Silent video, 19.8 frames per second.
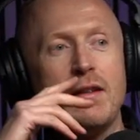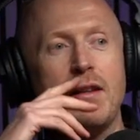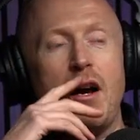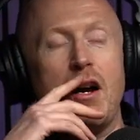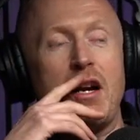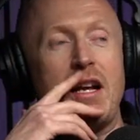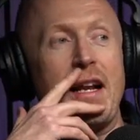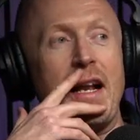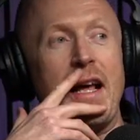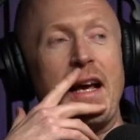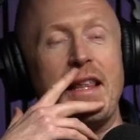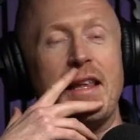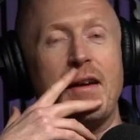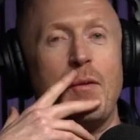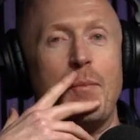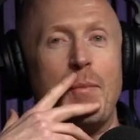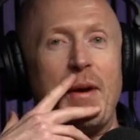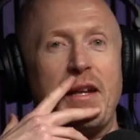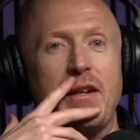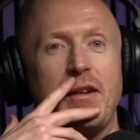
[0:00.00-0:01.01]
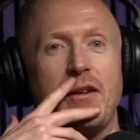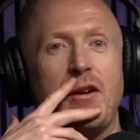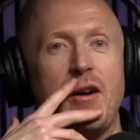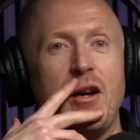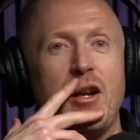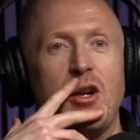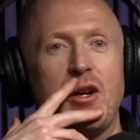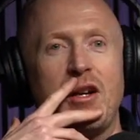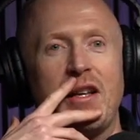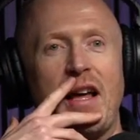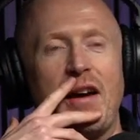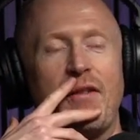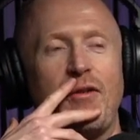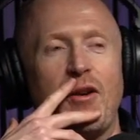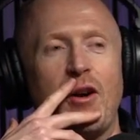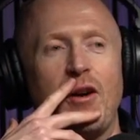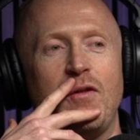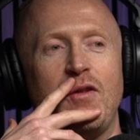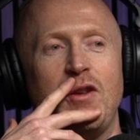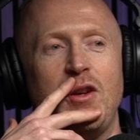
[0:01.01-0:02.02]
Like I can lay there in bed at night and look at that
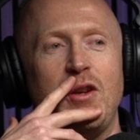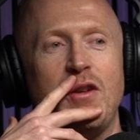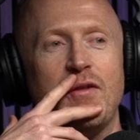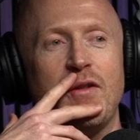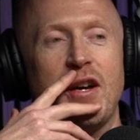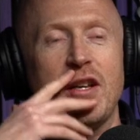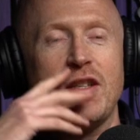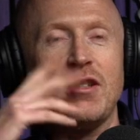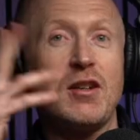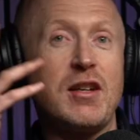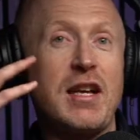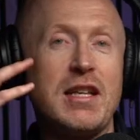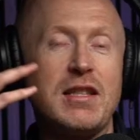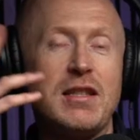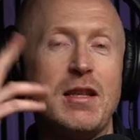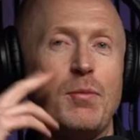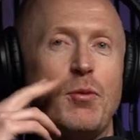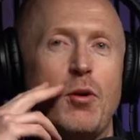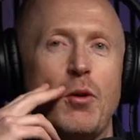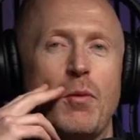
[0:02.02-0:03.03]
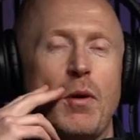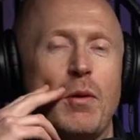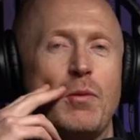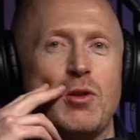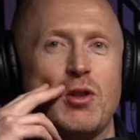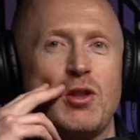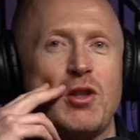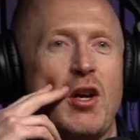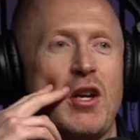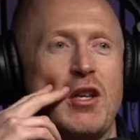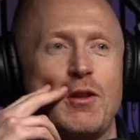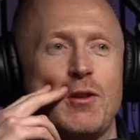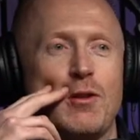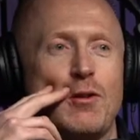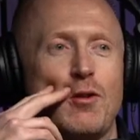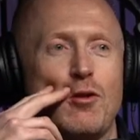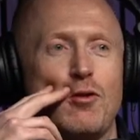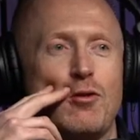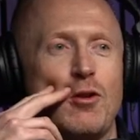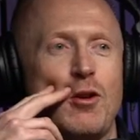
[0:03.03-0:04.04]
photo of the universe, and I get to the point where I'm just like, it's just
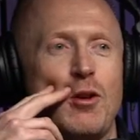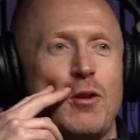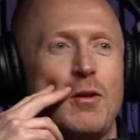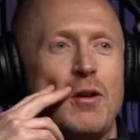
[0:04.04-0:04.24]
not true.